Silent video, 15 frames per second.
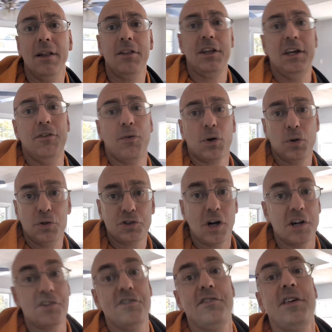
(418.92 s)
at the
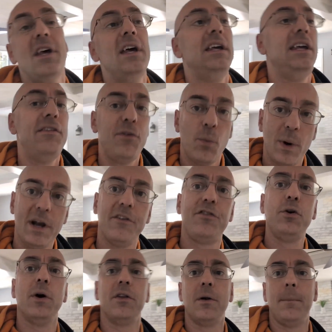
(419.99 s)
foreclosure auctions, even when
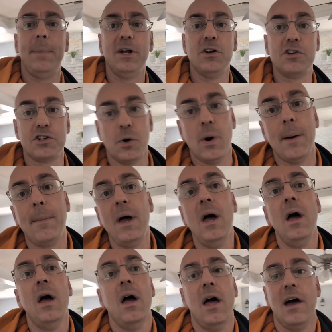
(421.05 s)
a few other bidders show
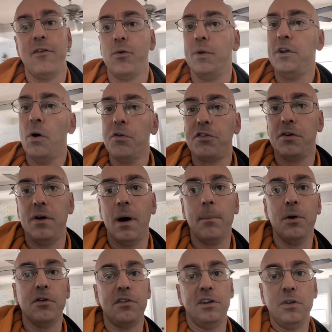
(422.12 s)
up, everyone knows their
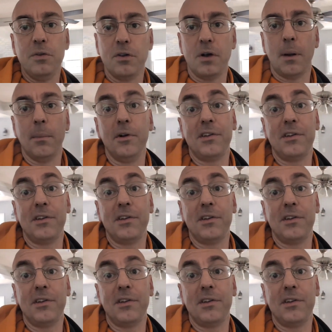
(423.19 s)
numbers, they do their